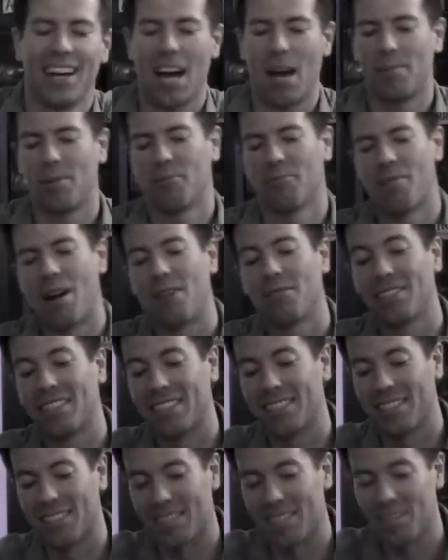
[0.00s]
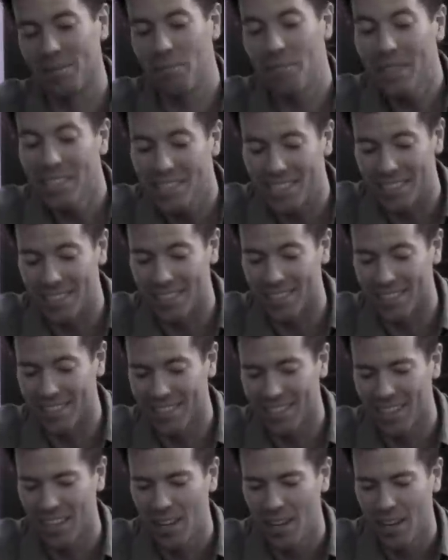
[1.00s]
I'm arousing
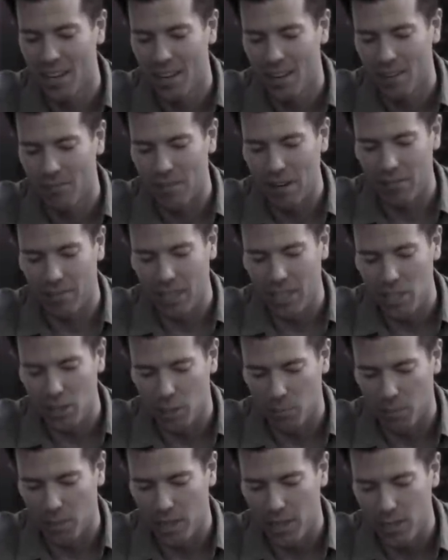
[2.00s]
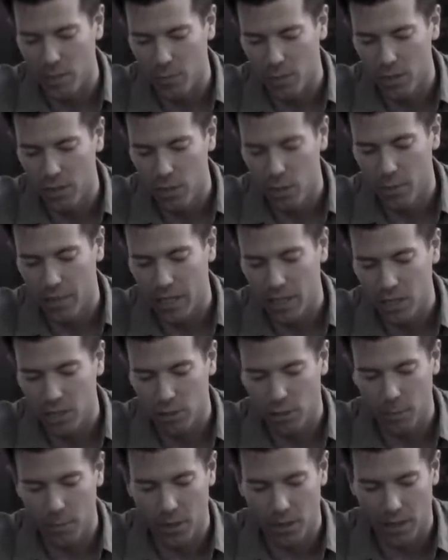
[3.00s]
suspicions. Revelation, place 1 doom on each
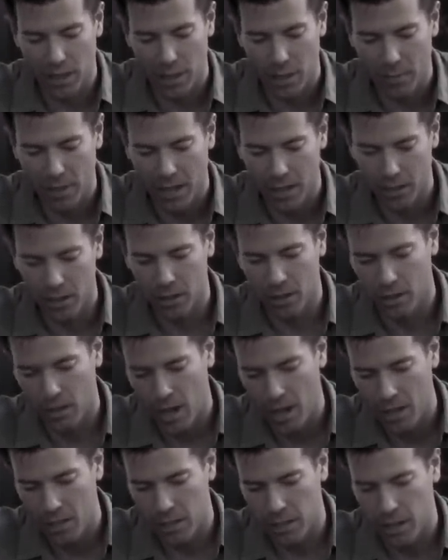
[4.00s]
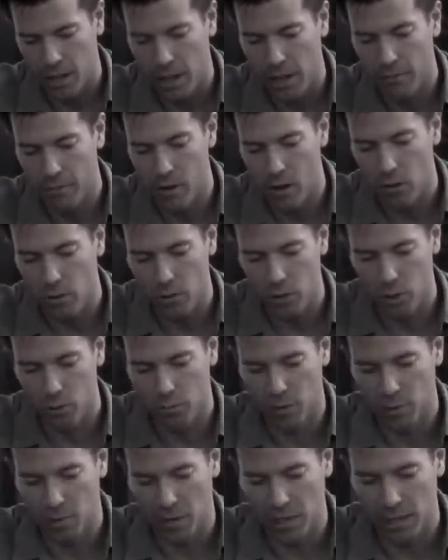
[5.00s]
criminal enemy at your location. If no doom
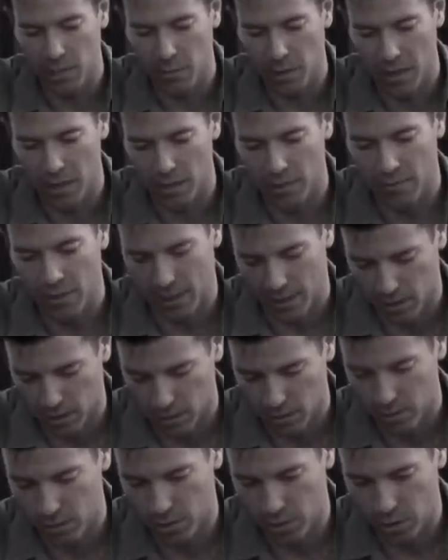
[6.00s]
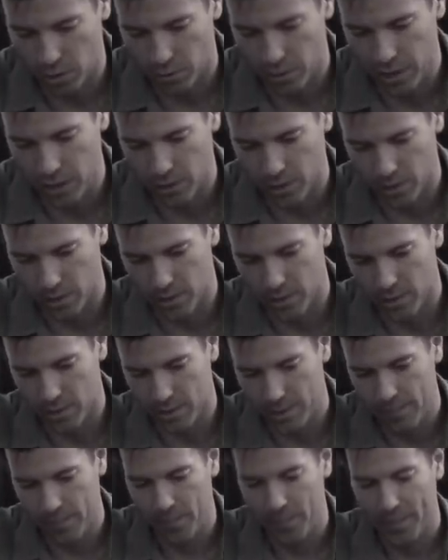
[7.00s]
was placed by this effect, lose 2
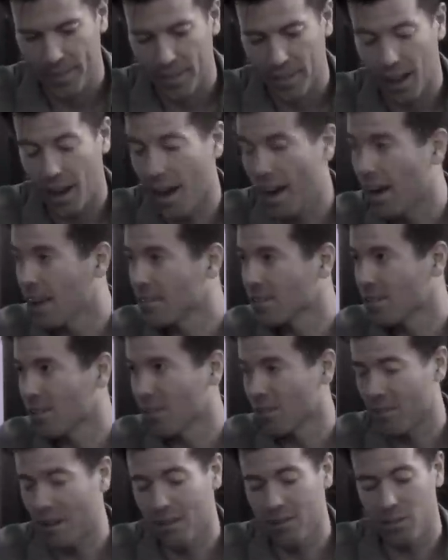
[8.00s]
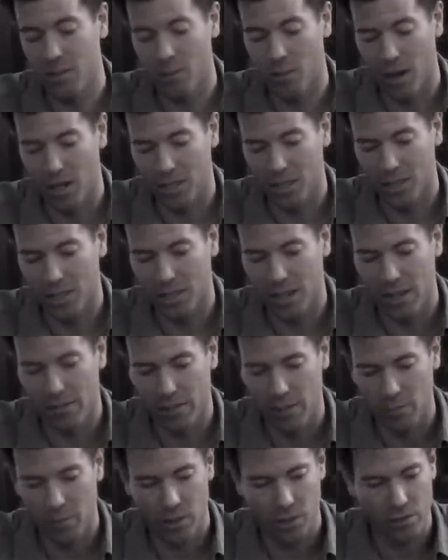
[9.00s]
resources. Eyes are all around you, watching your
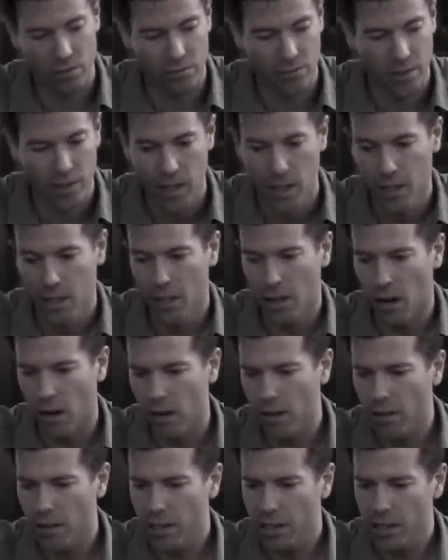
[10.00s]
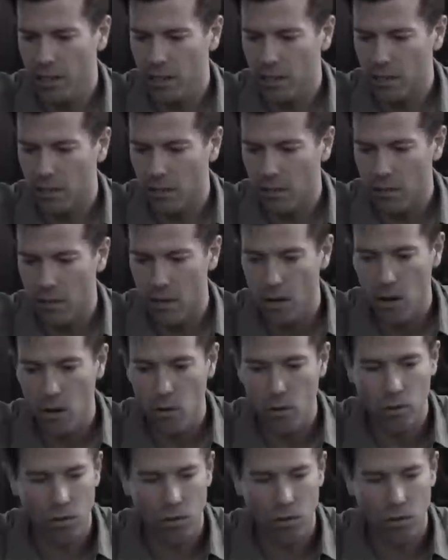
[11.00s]
every move. Are there any? There are no